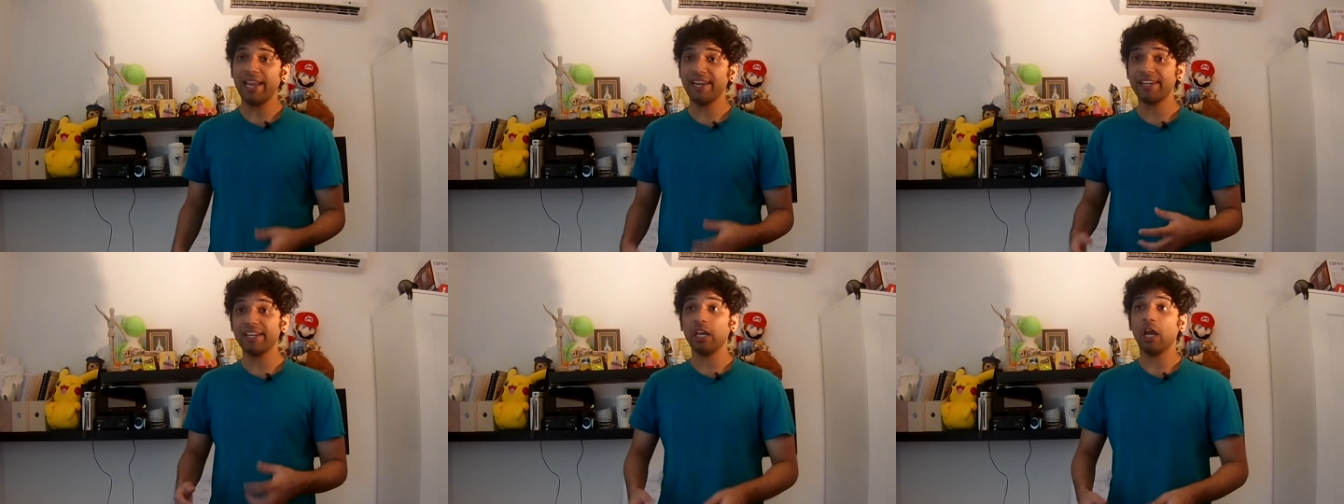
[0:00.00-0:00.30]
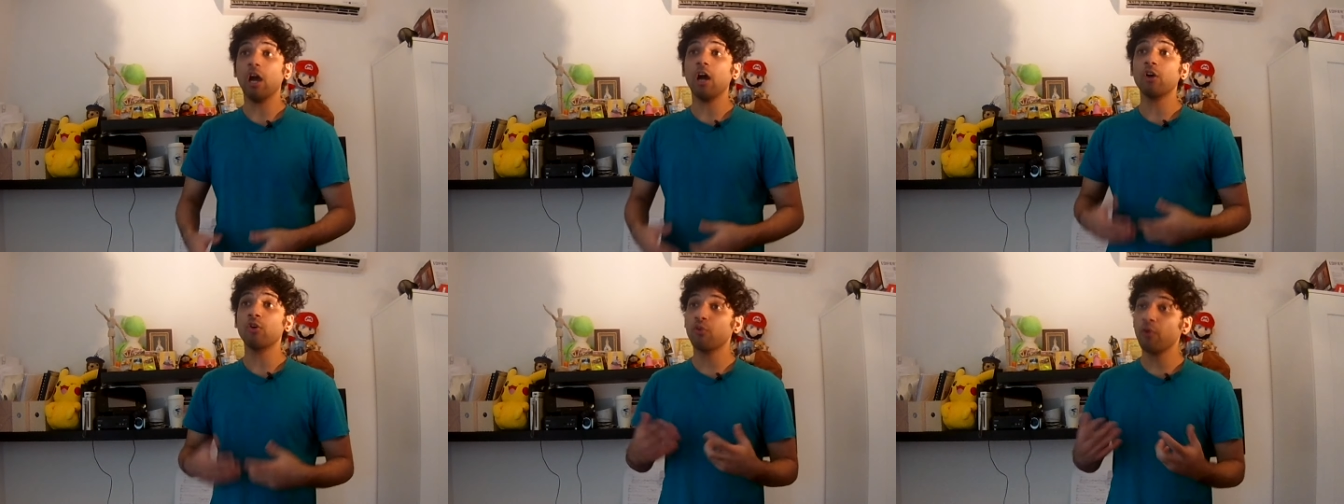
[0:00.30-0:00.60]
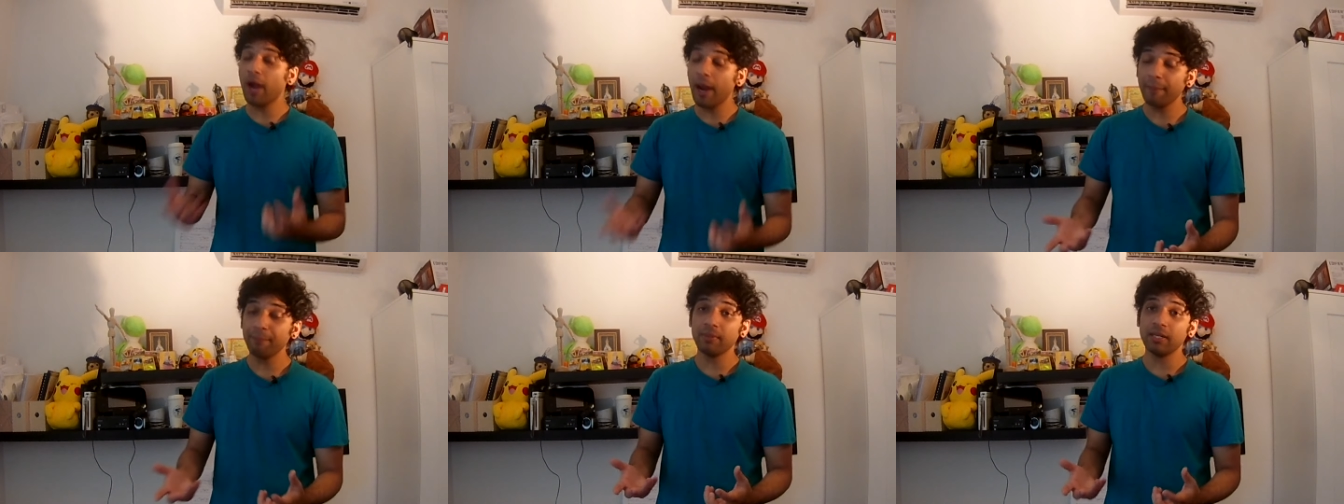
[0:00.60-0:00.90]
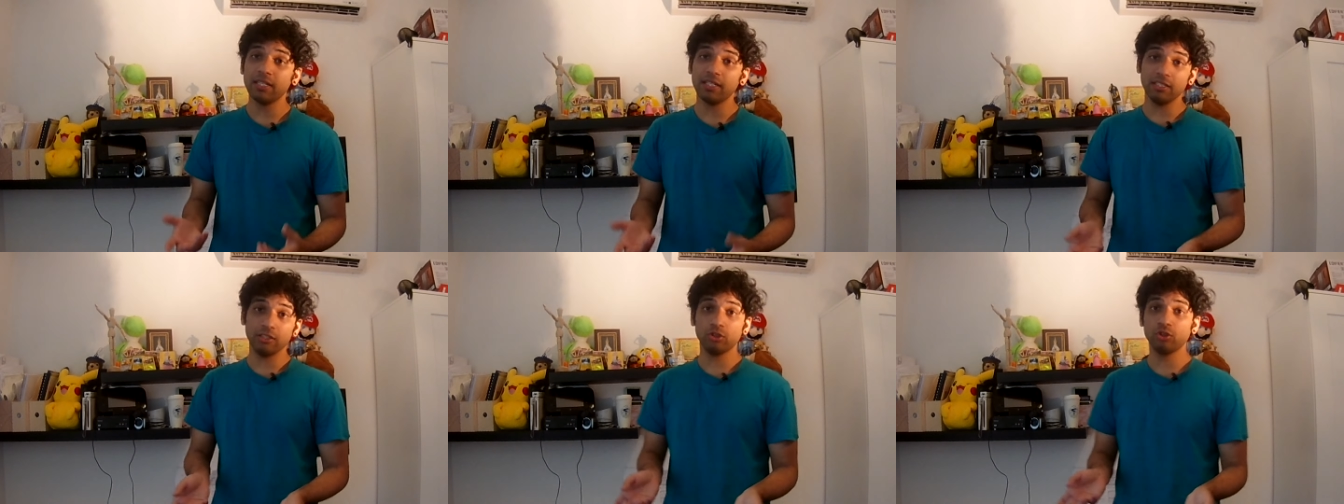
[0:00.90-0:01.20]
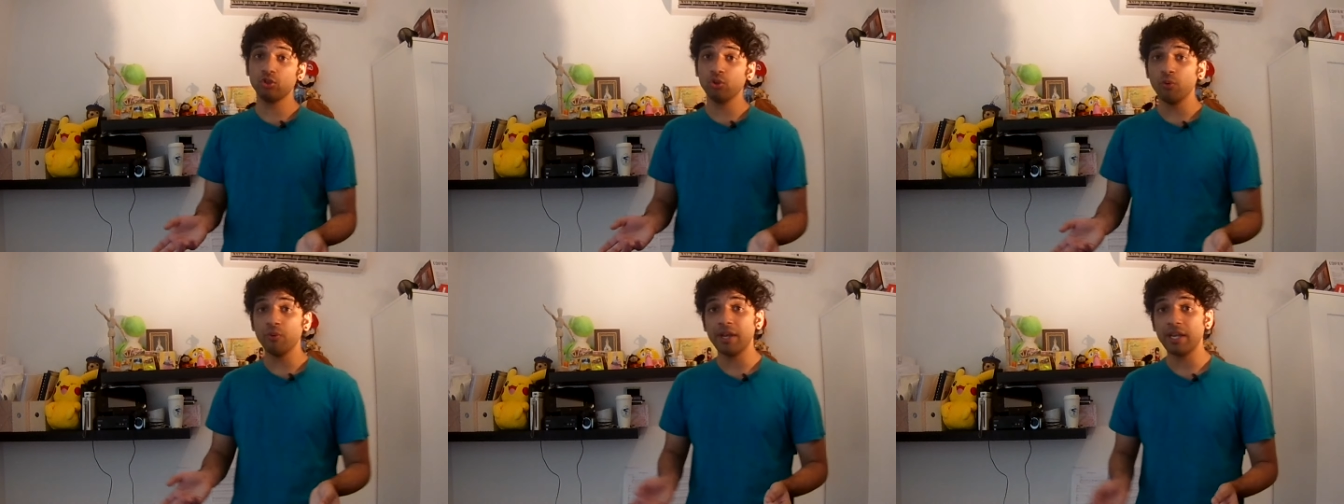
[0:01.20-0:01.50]
aka her grandma is
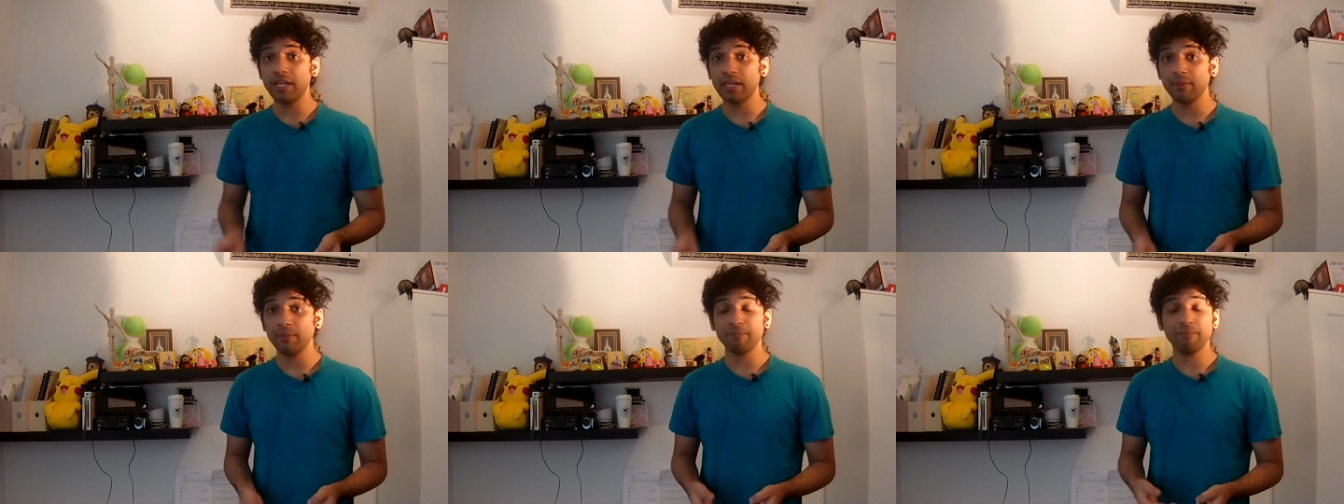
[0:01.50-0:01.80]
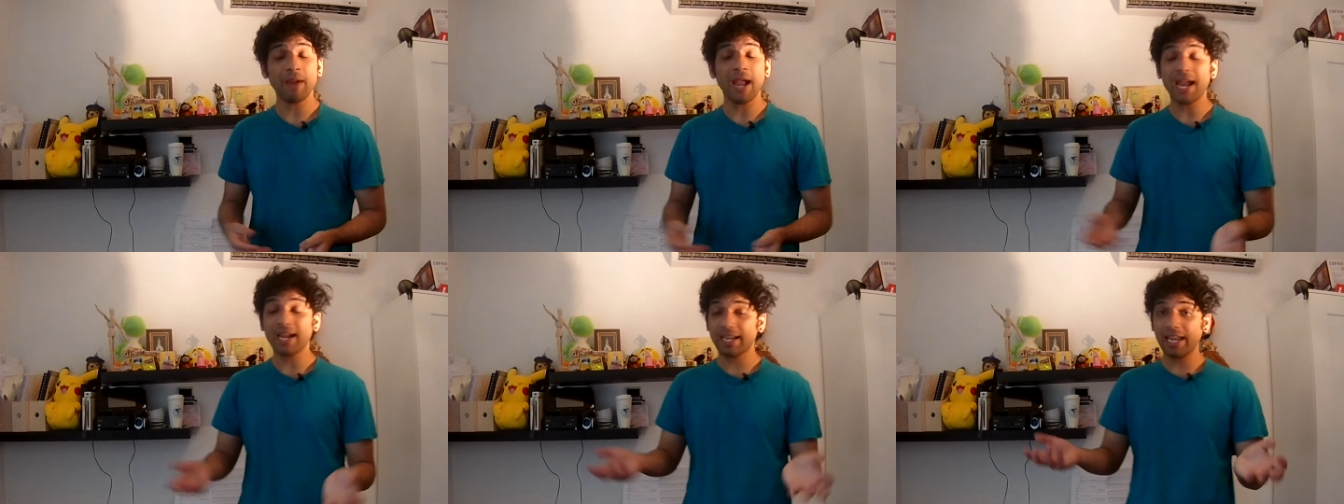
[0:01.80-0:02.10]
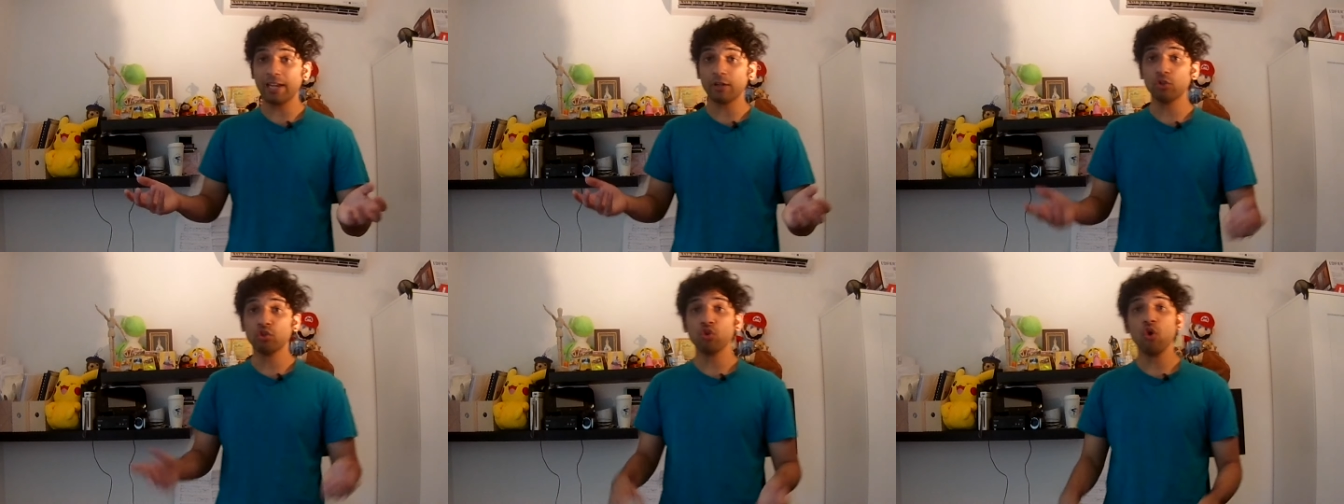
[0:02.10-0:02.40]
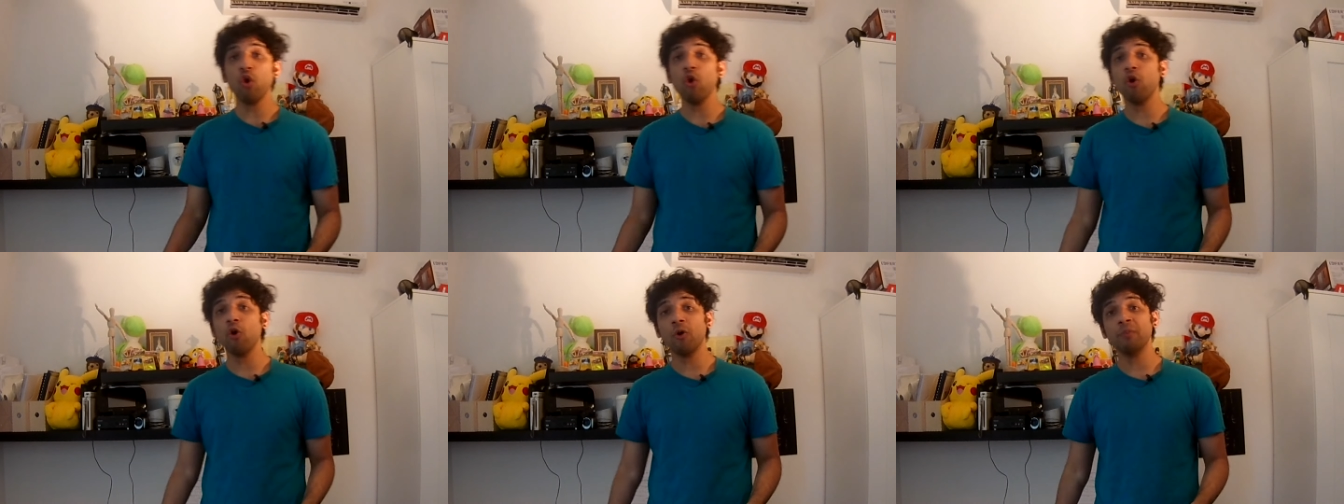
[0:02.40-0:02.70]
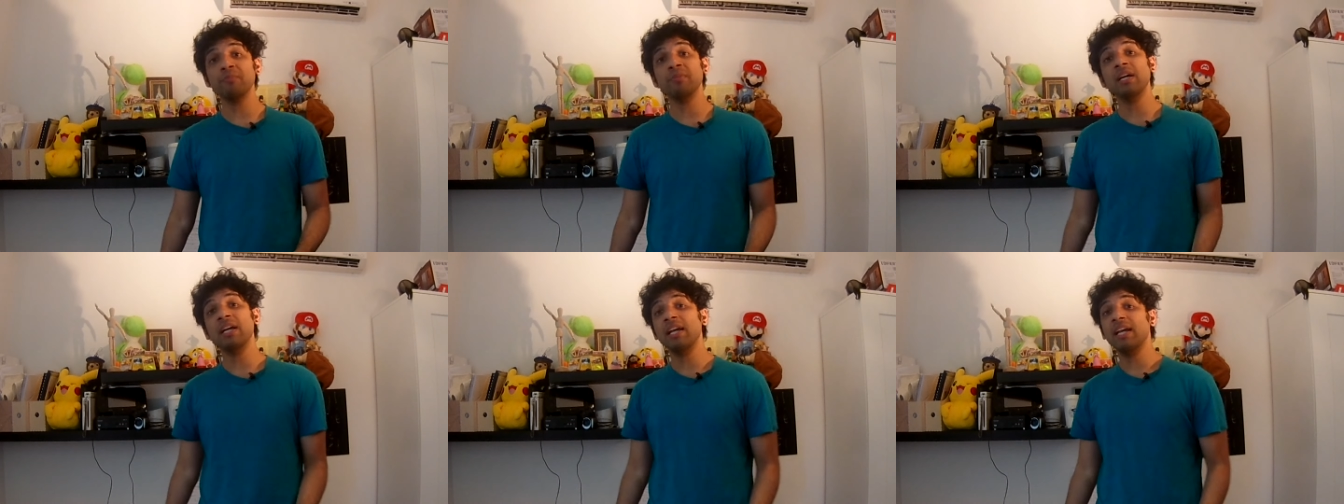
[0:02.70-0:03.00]
doing back at
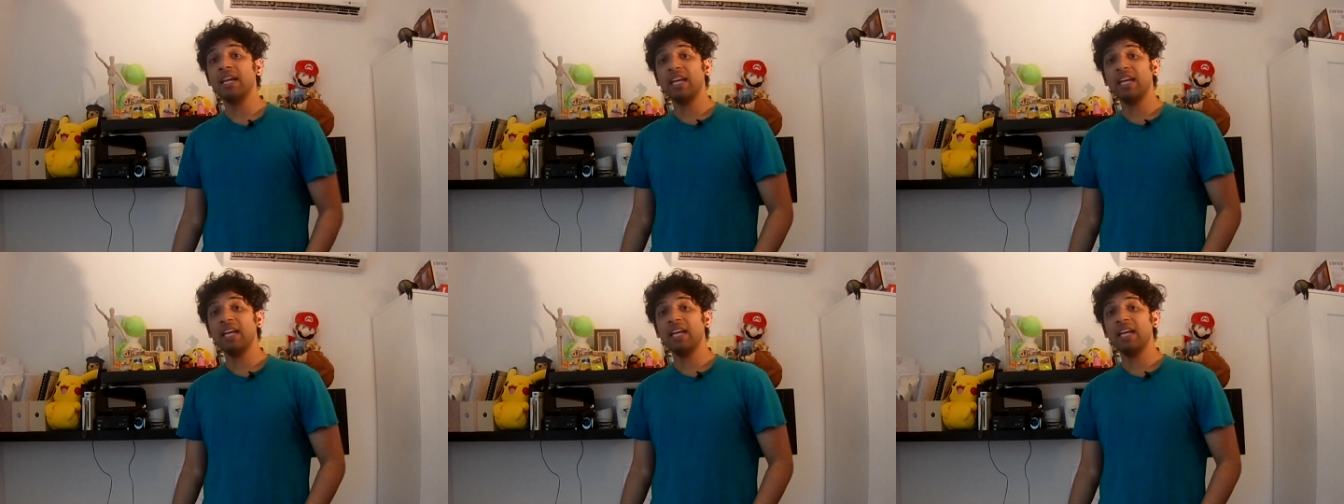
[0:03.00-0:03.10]
home,